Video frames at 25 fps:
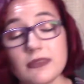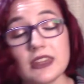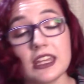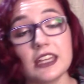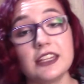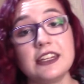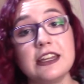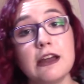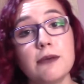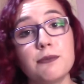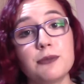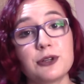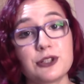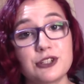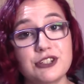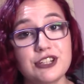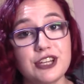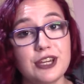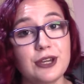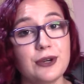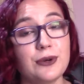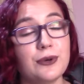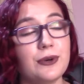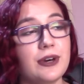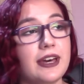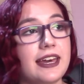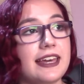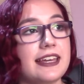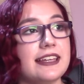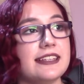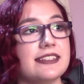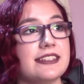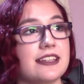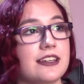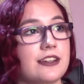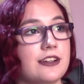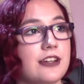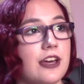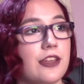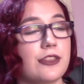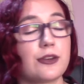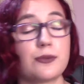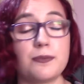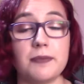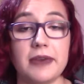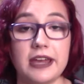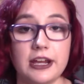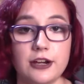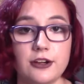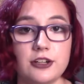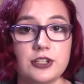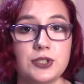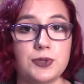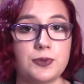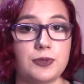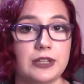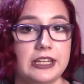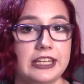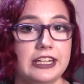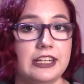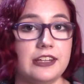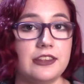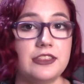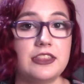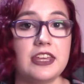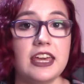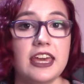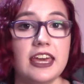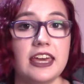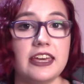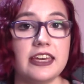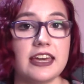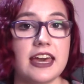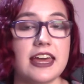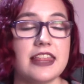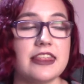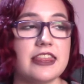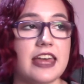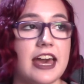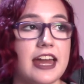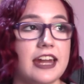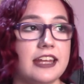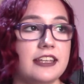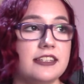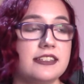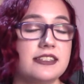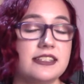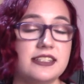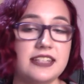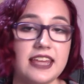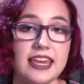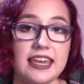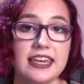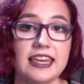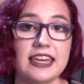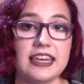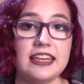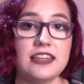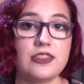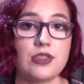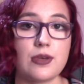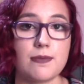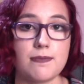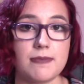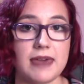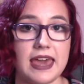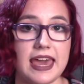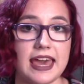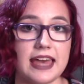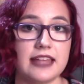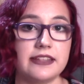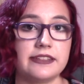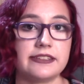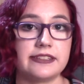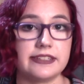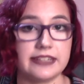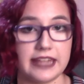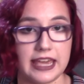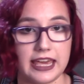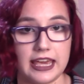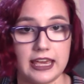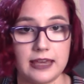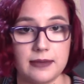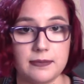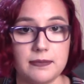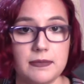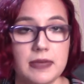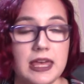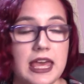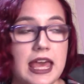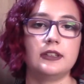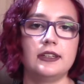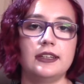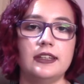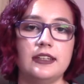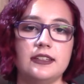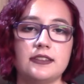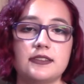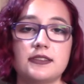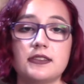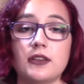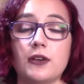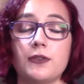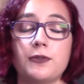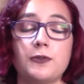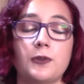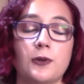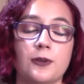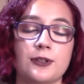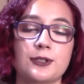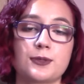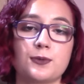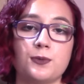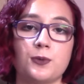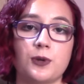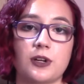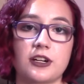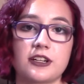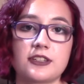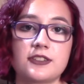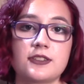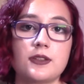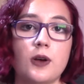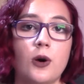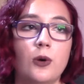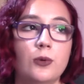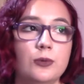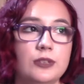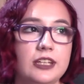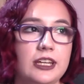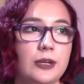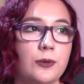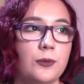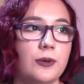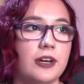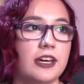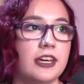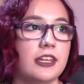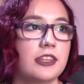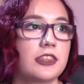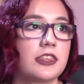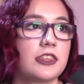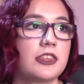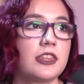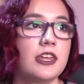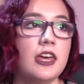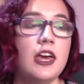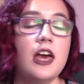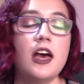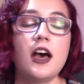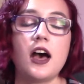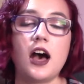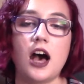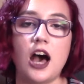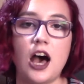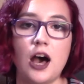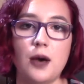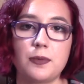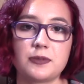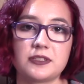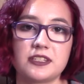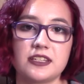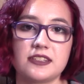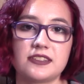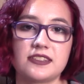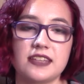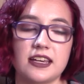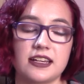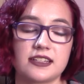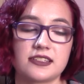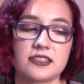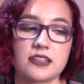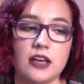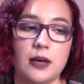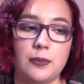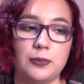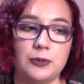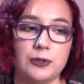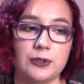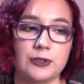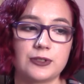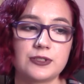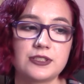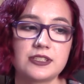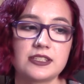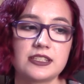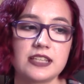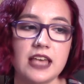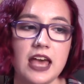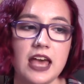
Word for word: Number two is another marriage related thing and that is taking the man's name. This of course works only with opposite sex couples